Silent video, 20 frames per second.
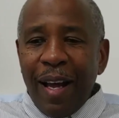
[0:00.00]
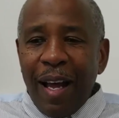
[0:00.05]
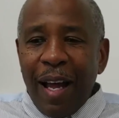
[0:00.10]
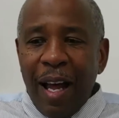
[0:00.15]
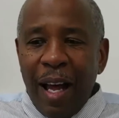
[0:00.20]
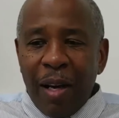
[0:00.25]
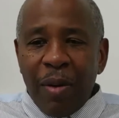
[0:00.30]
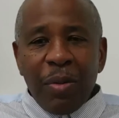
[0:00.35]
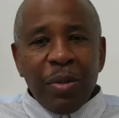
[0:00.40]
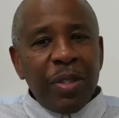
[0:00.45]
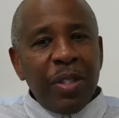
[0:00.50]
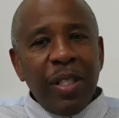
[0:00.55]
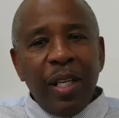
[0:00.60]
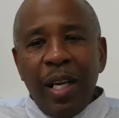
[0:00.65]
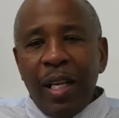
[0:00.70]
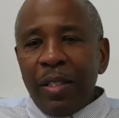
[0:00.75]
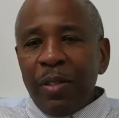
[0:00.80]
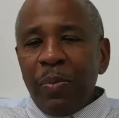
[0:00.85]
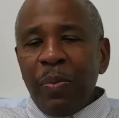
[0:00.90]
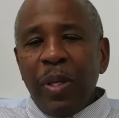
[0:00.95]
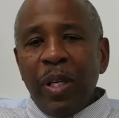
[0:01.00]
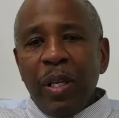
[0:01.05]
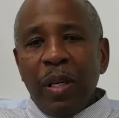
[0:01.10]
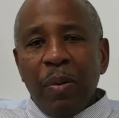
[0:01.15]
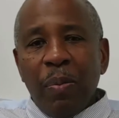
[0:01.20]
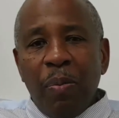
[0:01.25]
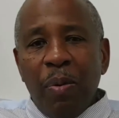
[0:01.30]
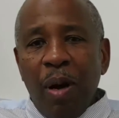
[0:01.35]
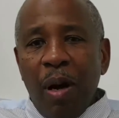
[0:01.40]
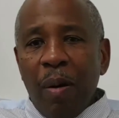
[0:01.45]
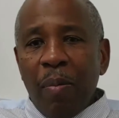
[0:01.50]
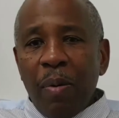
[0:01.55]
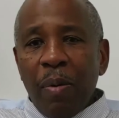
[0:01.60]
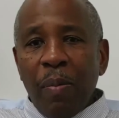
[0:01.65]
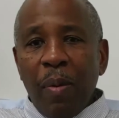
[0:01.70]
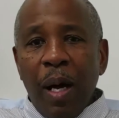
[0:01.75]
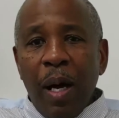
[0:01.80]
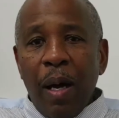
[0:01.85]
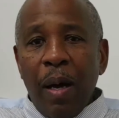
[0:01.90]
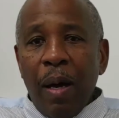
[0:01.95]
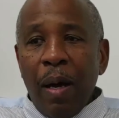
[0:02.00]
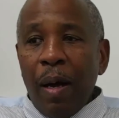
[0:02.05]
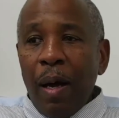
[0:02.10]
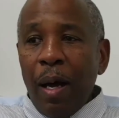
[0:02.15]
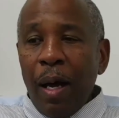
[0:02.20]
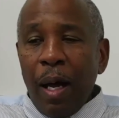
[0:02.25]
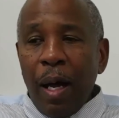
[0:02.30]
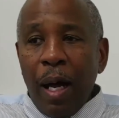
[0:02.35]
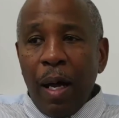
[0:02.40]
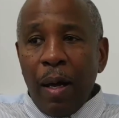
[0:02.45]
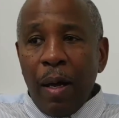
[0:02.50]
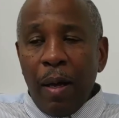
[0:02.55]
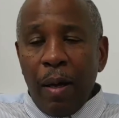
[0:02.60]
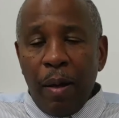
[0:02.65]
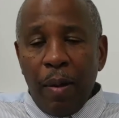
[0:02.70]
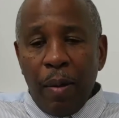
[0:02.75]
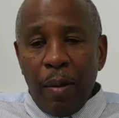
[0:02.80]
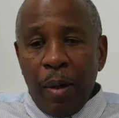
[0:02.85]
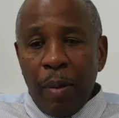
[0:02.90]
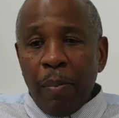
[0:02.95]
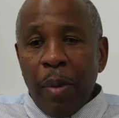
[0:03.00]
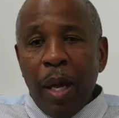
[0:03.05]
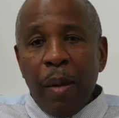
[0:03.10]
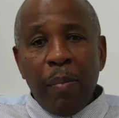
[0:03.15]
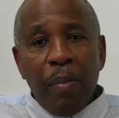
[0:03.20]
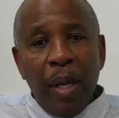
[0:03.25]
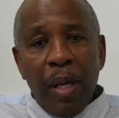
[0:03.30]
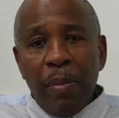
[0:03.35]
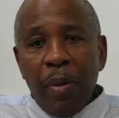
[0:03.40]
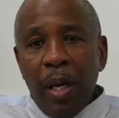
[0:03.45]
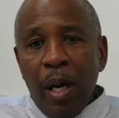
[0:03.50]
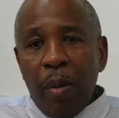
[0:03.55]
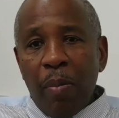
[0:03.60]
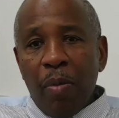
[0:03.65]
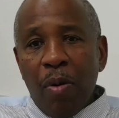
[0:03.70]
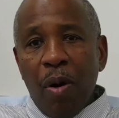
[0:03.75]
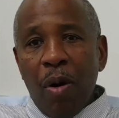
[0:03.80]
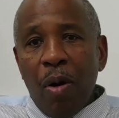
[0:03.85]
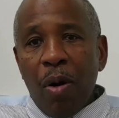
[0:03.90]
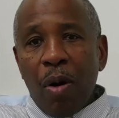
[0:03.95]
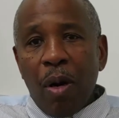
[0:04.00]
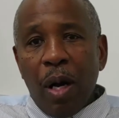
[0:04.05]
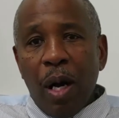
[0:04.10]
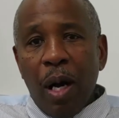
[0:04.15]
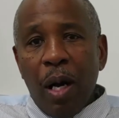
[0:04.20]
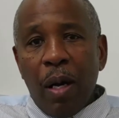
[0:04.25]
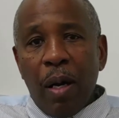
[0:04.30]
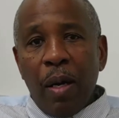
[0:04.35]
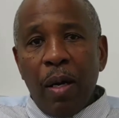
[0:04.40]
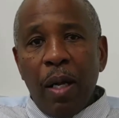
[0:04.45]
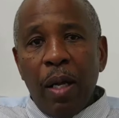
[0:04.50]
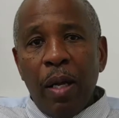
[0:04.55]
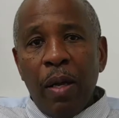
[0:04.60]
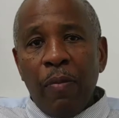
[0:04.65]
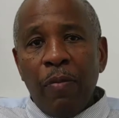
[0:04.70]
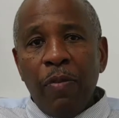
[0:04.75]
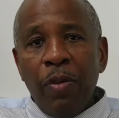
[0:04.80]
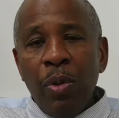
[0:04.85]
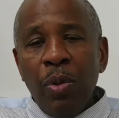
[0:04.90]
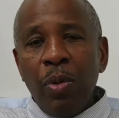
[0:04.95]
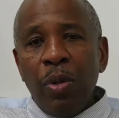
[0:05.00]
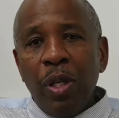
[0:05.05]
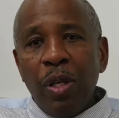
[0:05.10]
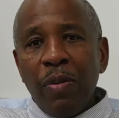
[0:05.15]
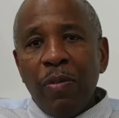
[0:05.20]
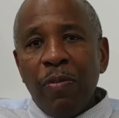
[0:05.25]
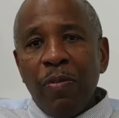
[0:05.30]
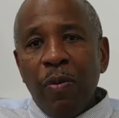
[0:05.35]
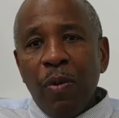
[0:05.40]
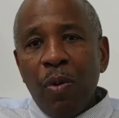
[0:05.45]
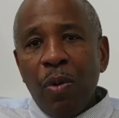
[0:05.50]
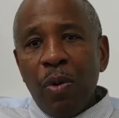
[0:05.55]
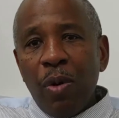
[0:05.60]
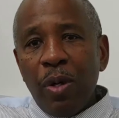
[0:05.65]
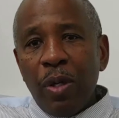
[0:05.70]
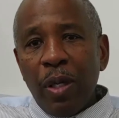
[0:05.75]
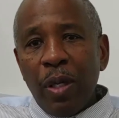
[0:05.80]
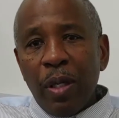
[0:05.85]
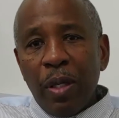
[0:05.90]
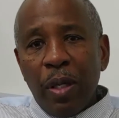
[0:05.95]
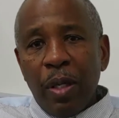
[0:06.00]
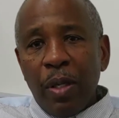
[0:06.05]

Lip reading: I don't see that as being a problem. And maybe I'm wrong. If you can afford